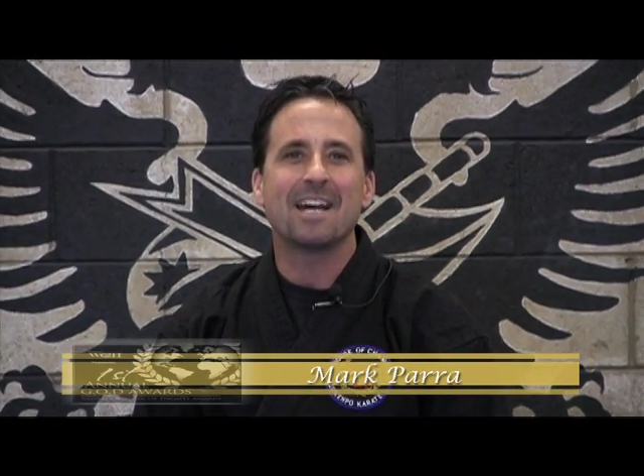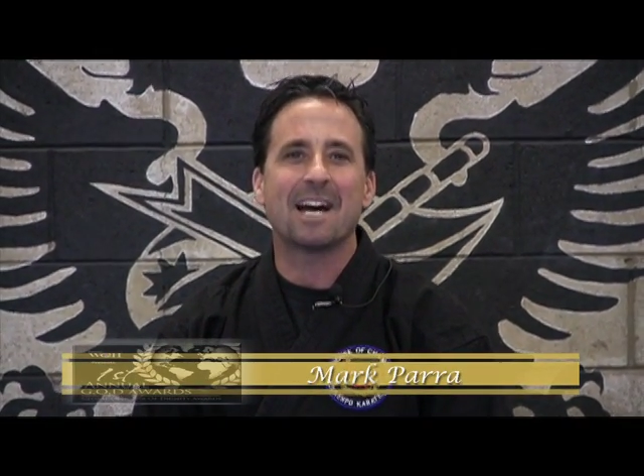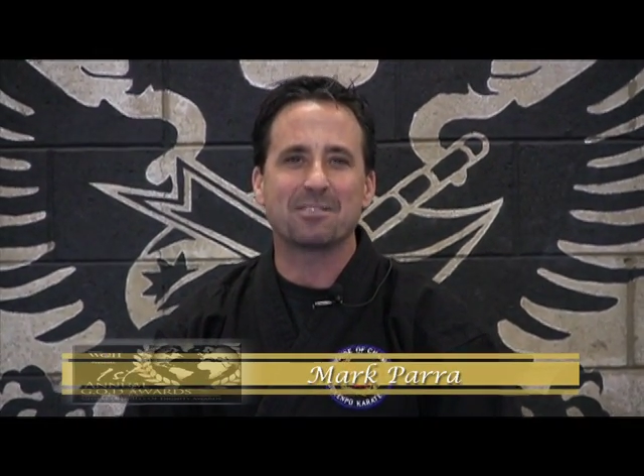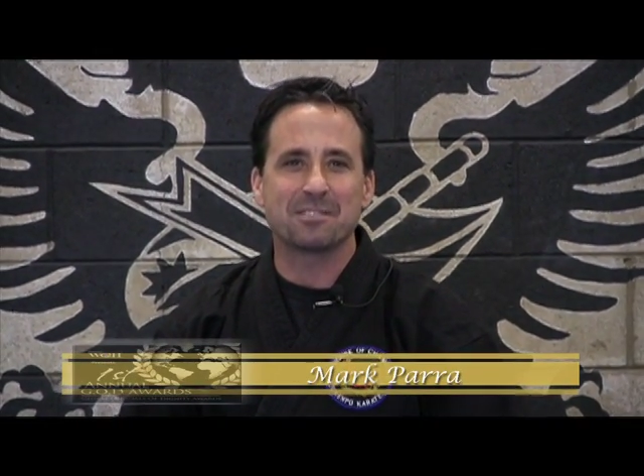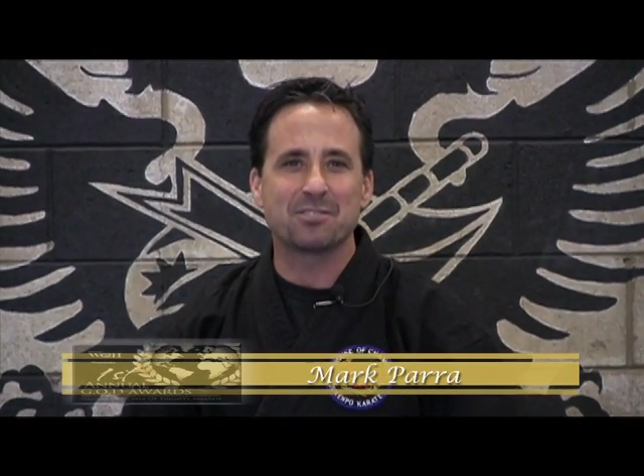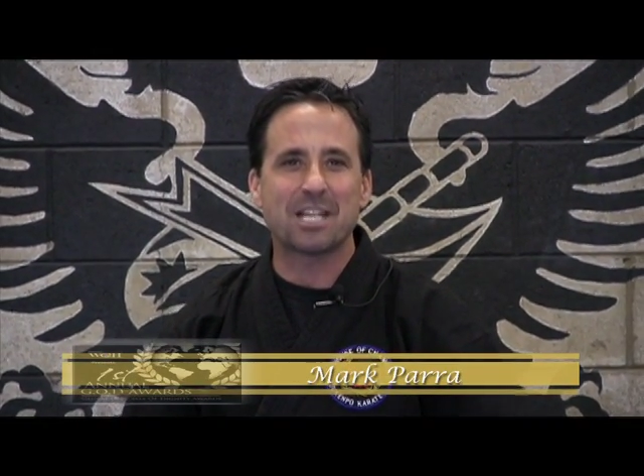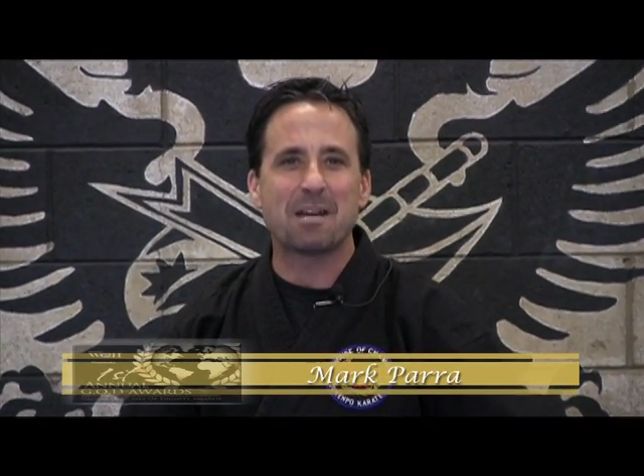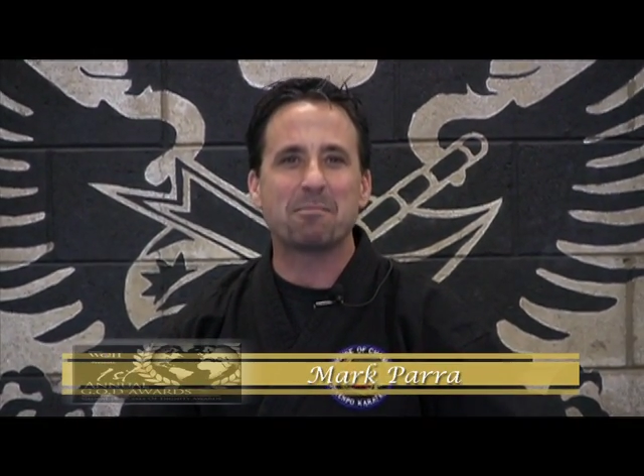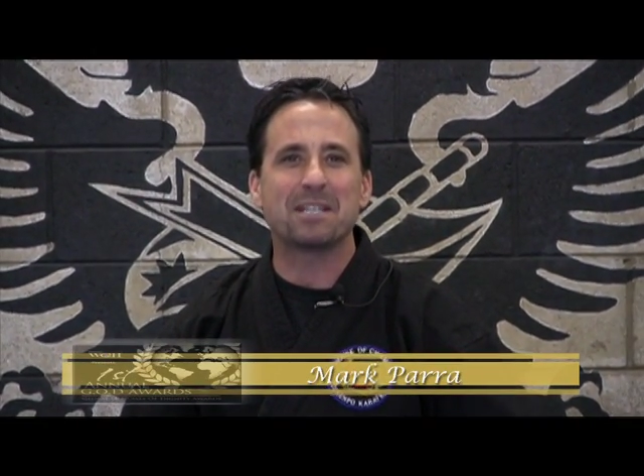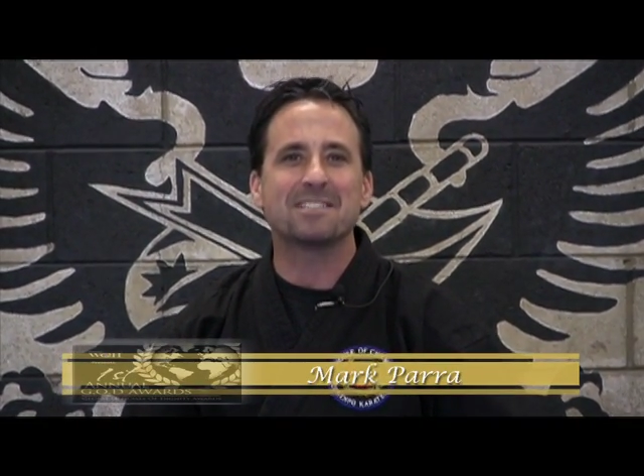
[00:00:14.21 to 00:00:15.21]
House of
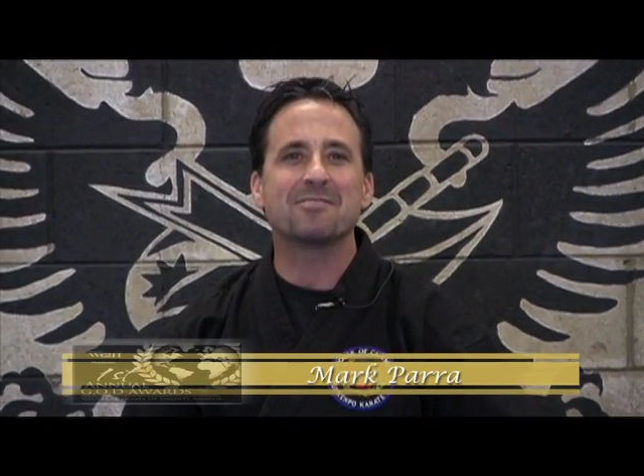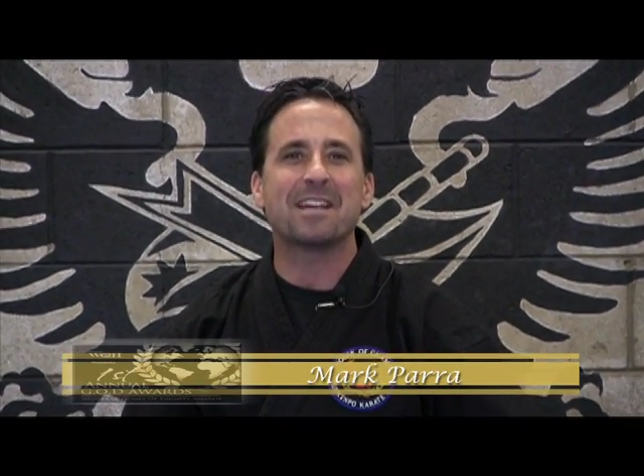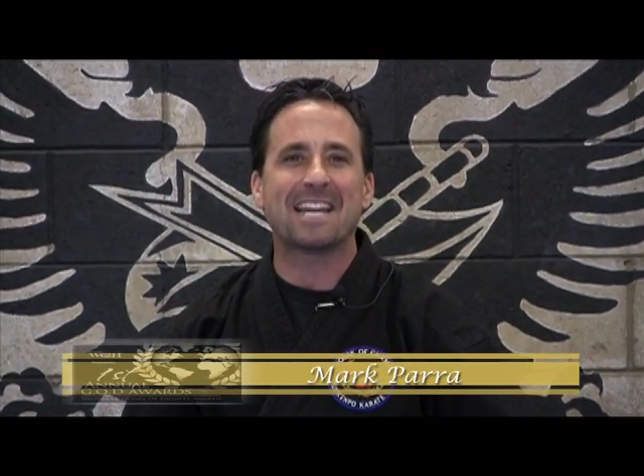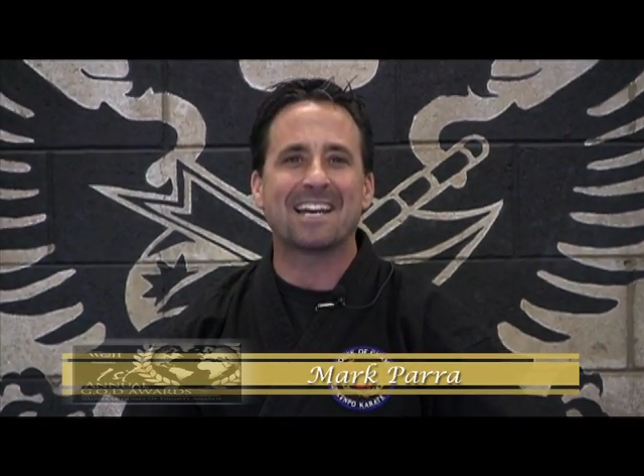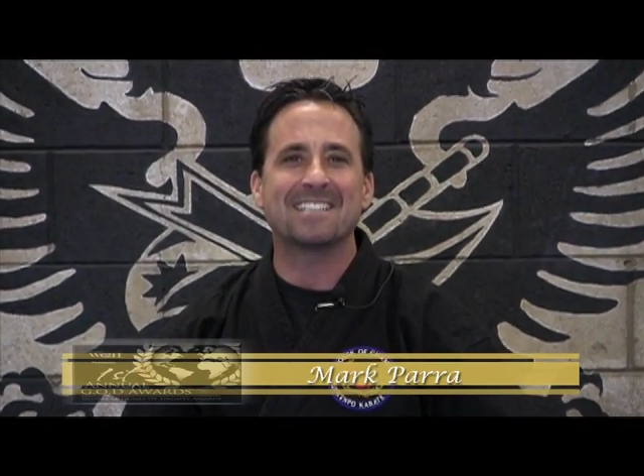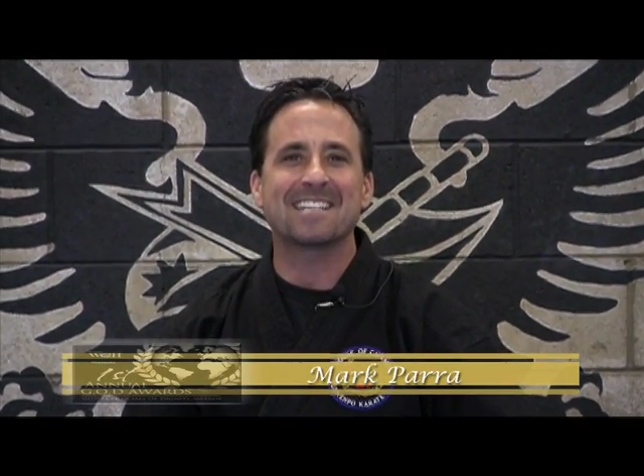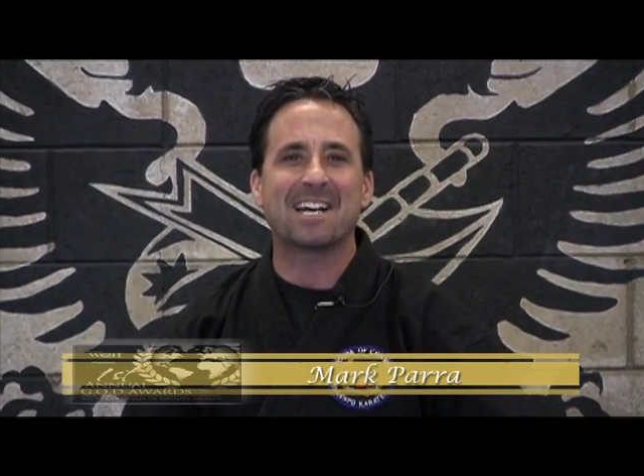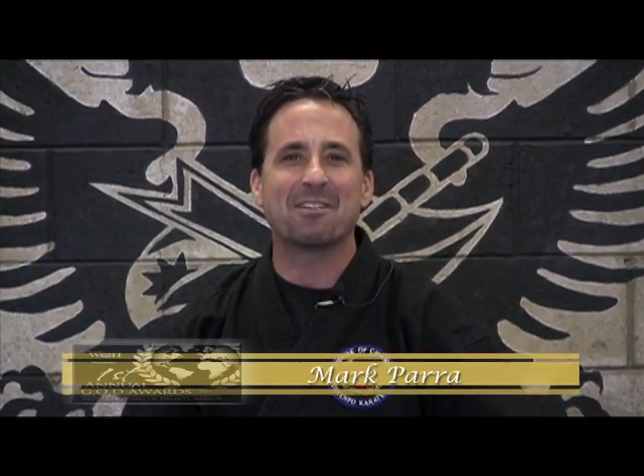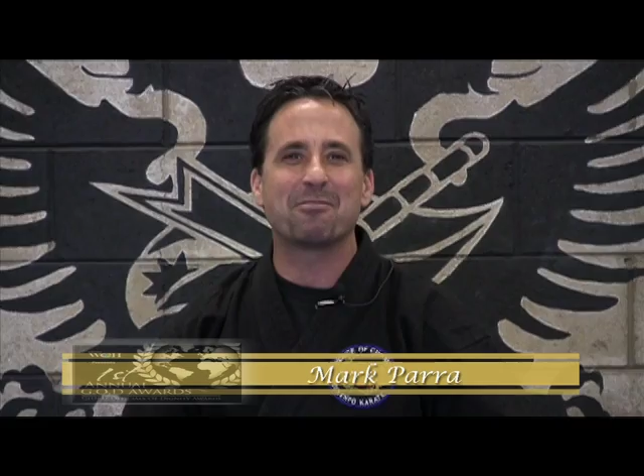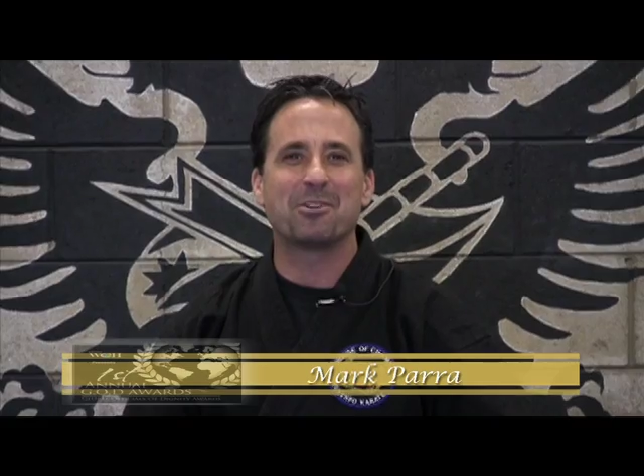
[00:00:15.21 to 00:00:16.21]
Champions in Van Nuys,
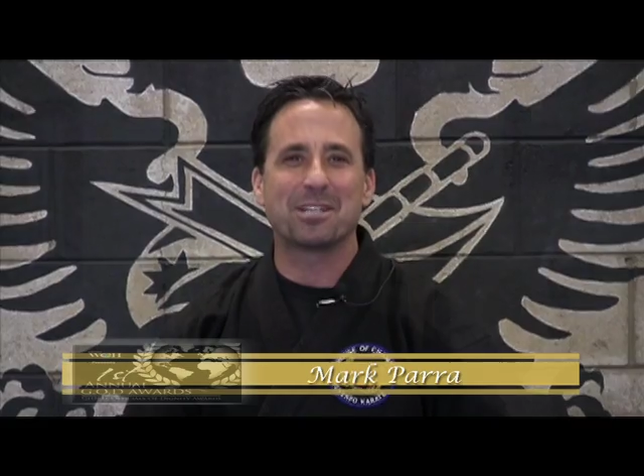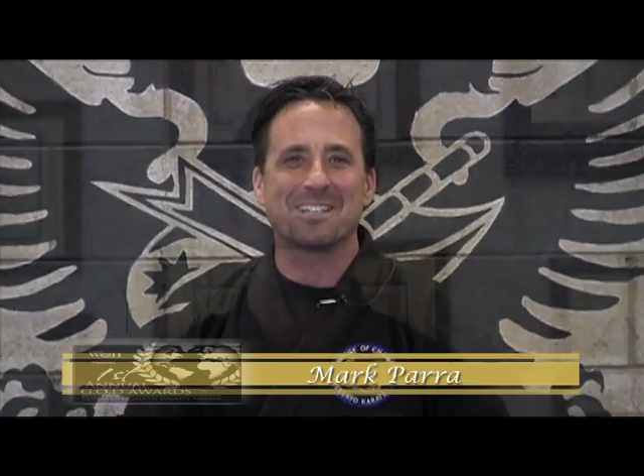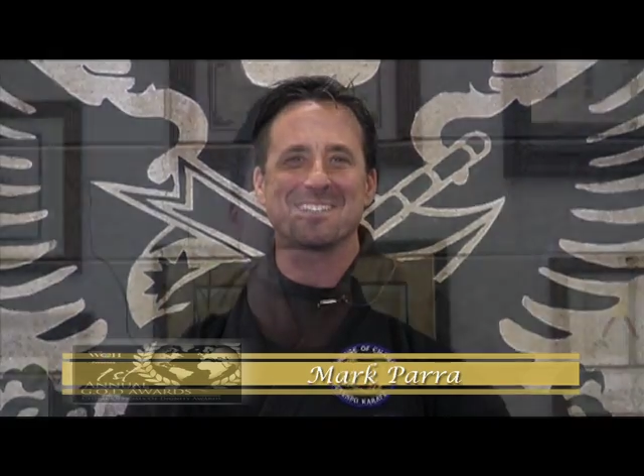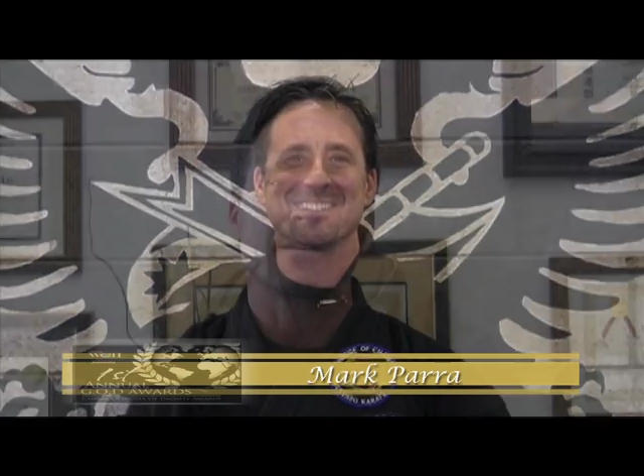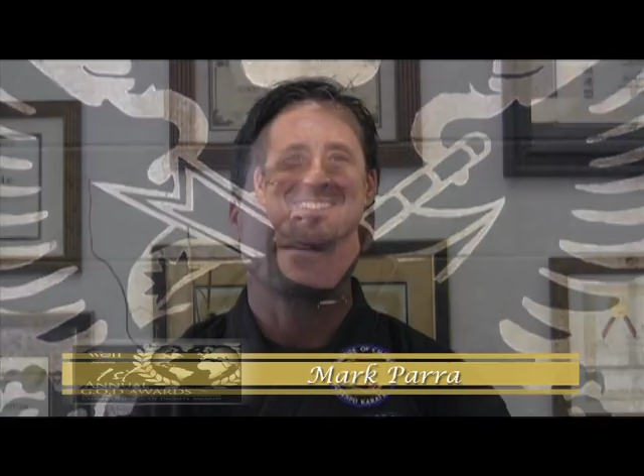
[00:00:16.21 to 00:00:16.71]
California.